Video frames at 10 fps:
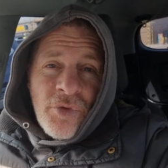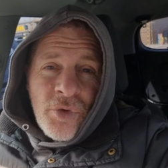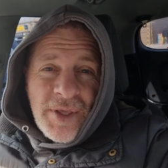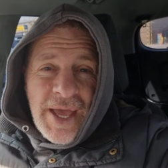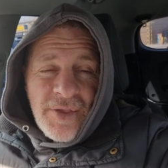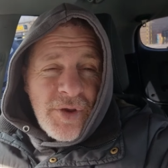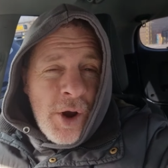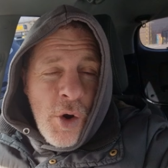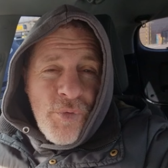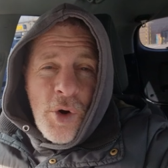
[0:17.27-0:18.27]
to get
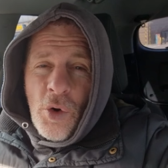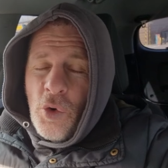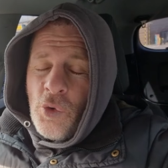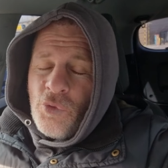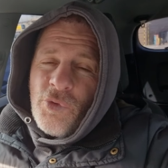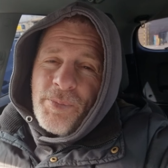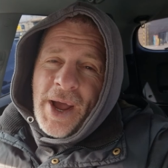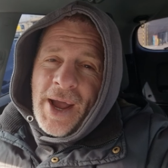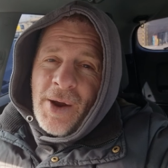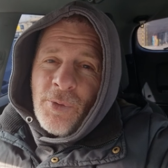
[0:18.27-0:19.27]
over a hundred
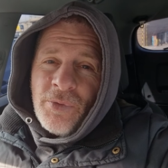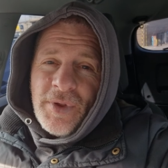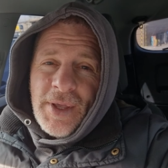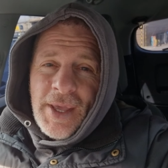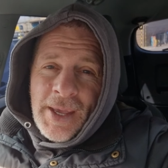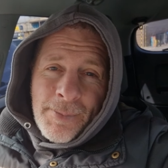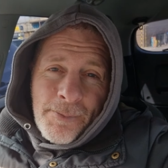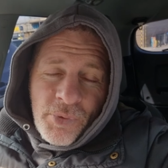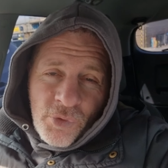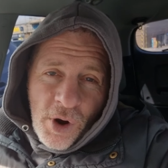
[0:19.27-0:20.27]
pounds in
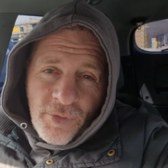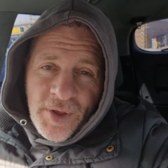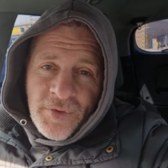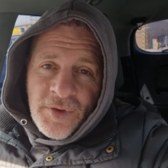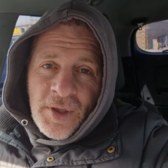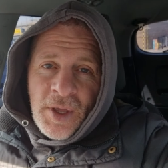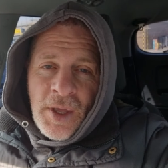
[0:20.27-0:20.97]
profit.